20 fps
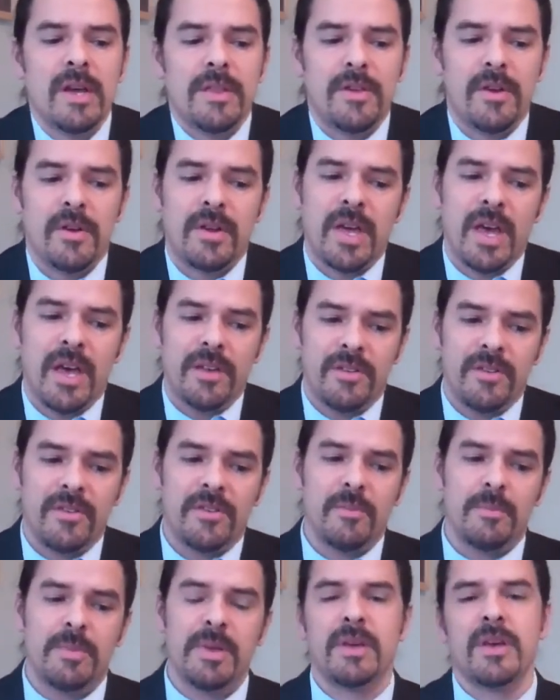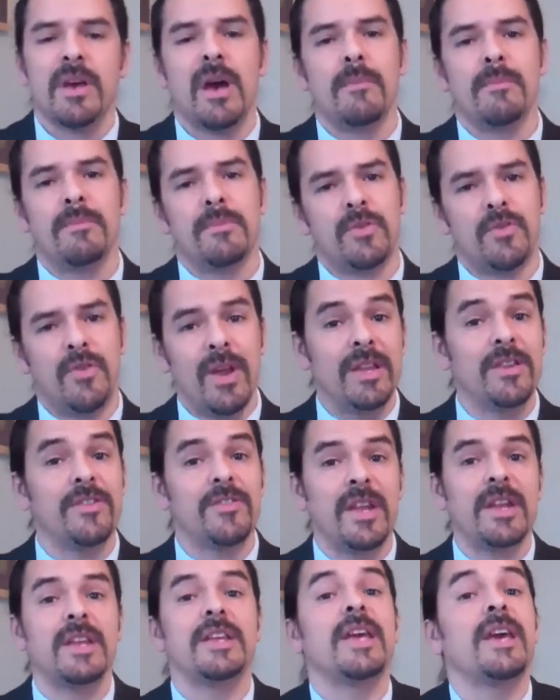their cases to become
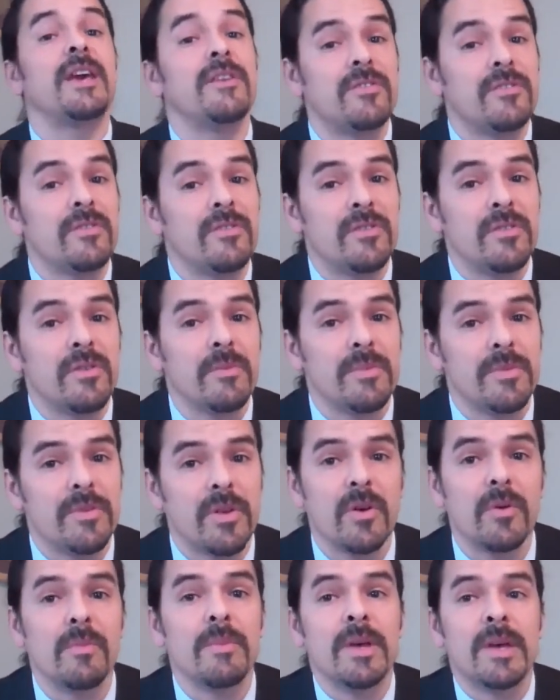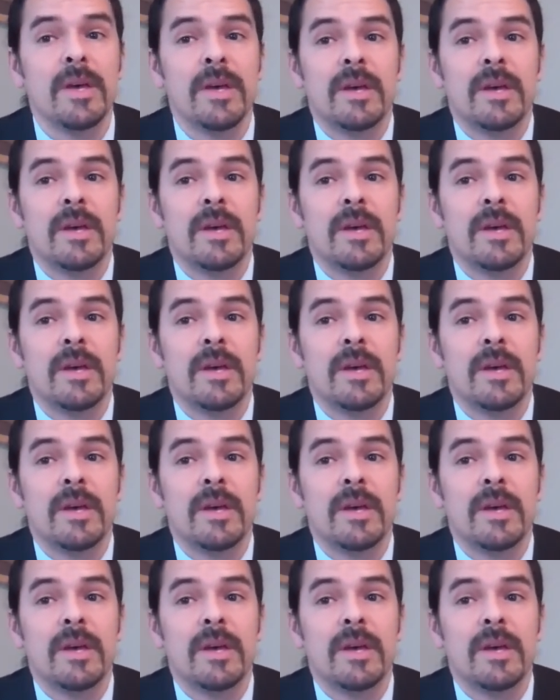trend-setting cases, so